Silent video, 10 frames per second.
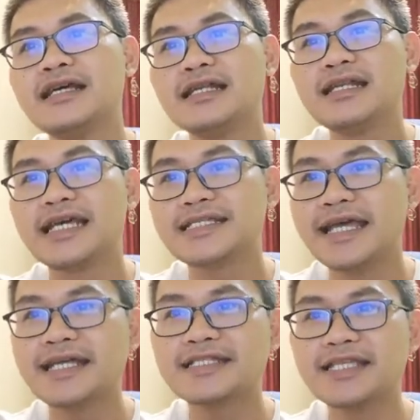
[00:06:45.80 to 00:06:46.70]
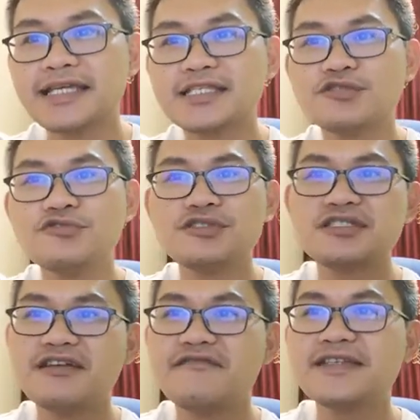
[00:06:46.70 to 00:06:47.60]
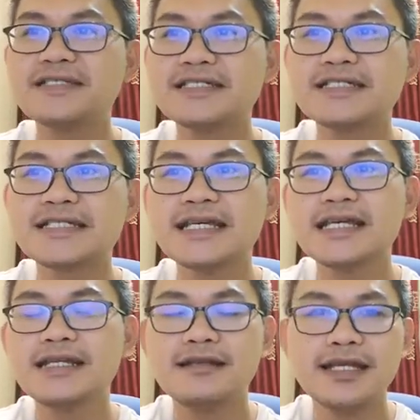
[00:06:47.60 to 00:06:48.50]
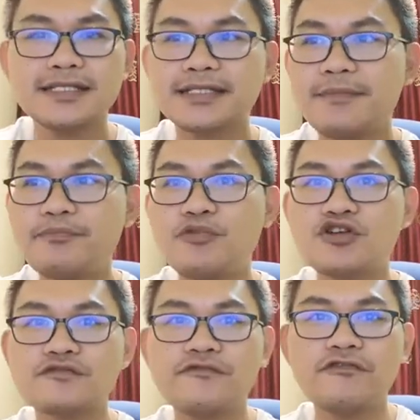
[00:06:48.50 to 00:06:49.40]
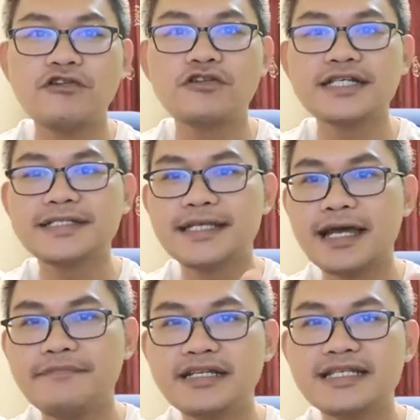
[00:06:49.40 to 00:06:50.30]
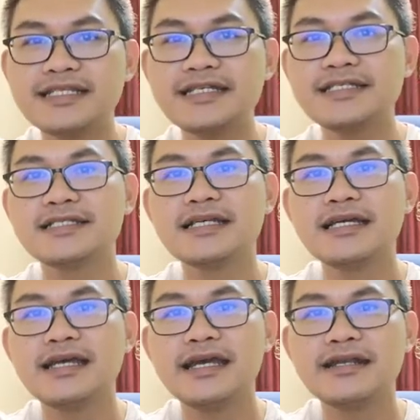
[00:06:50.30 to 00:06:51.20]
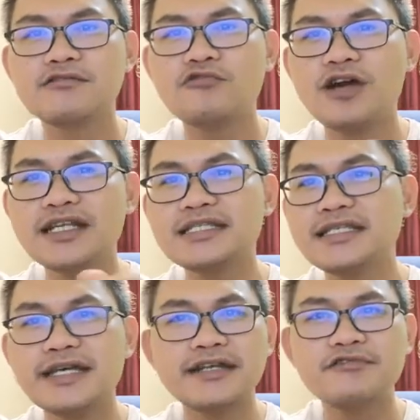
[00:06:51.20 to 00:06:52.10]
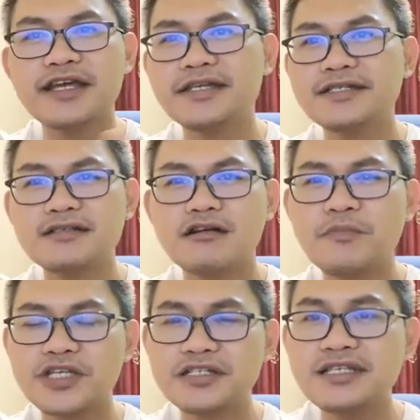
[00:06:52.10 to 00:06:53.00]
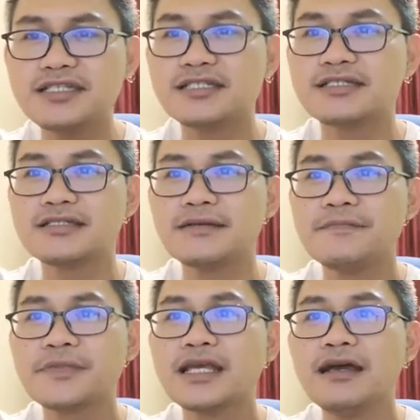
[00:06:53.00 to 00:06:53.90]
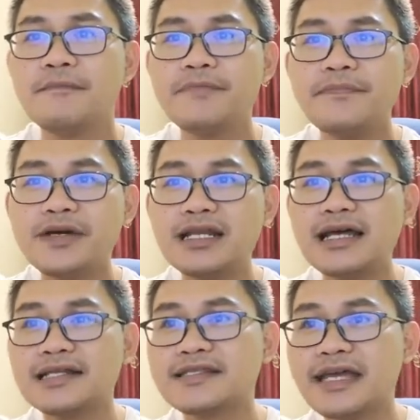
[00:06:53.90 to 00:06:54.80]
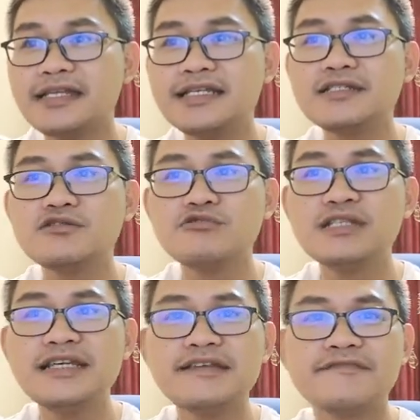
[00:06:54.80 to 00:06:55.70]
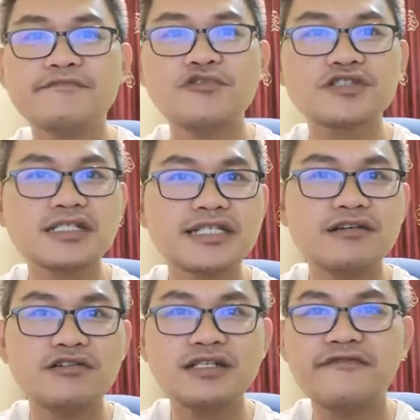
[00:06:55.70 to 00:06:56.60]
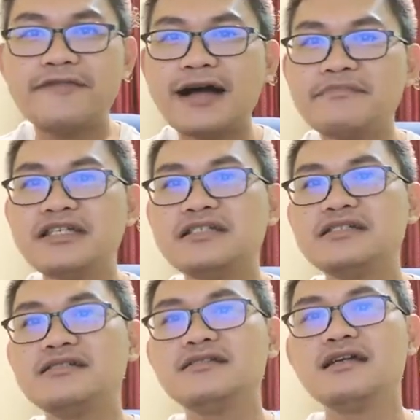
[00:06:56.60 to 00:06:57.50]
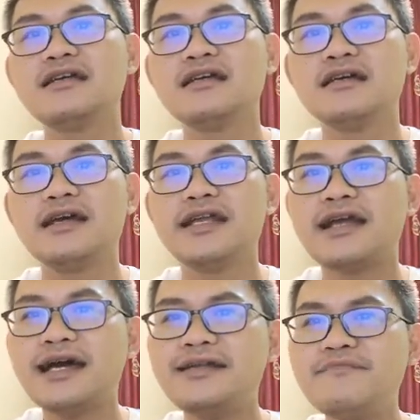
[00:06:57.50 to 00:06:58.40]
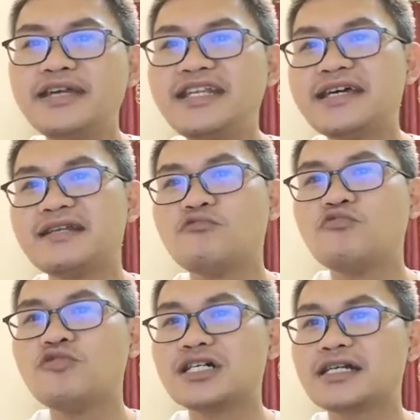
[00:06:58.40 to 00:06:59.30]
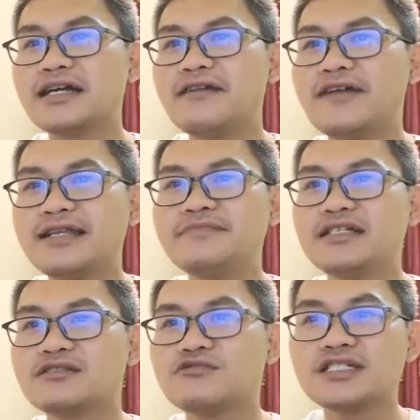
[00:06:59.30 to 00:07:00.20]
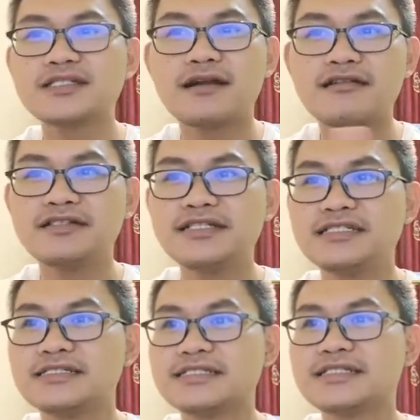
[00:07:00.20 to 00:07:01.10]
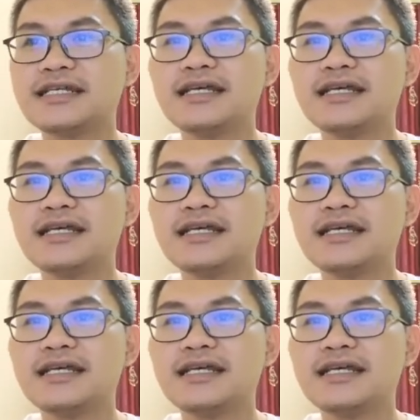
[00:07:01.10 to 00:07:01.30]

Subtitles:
less access to services, less support for disabilities, and quality education opportunities. People are tending to live mostly on the farming and other menial work available to the surroundings.